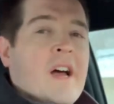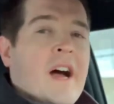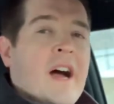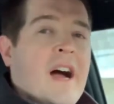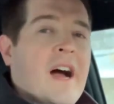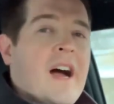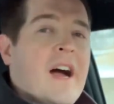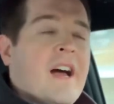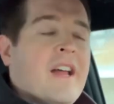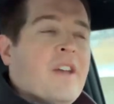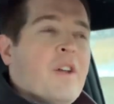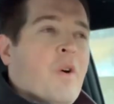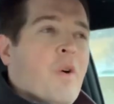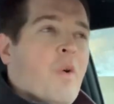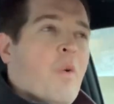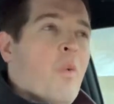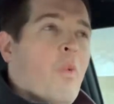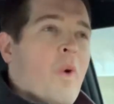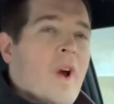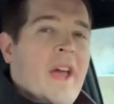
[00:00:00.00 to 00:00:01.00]

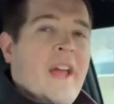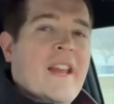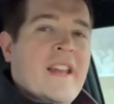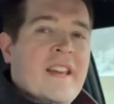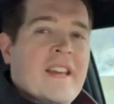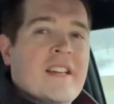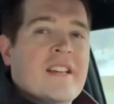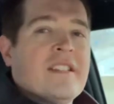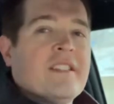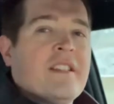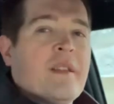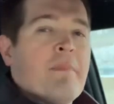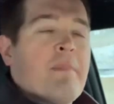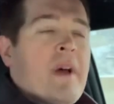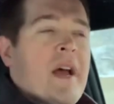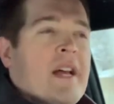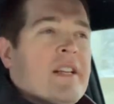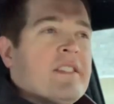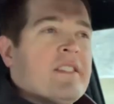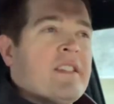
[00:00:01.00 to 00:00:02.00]
on when is the
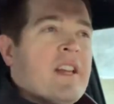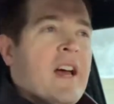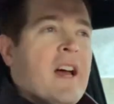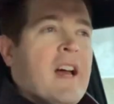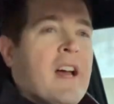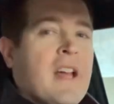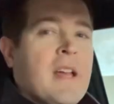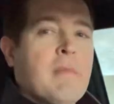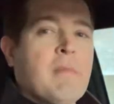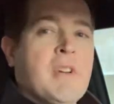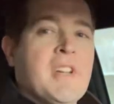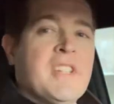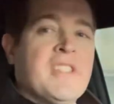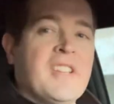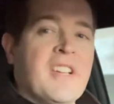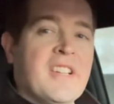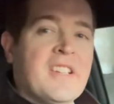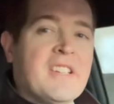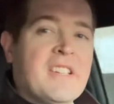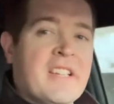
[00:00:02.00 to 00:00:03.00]
best time
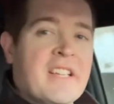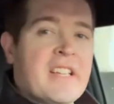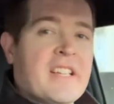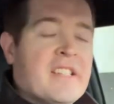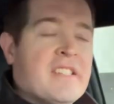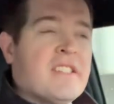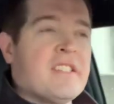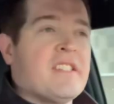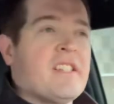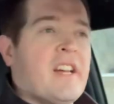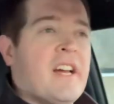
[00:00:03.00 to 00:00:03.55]
to lease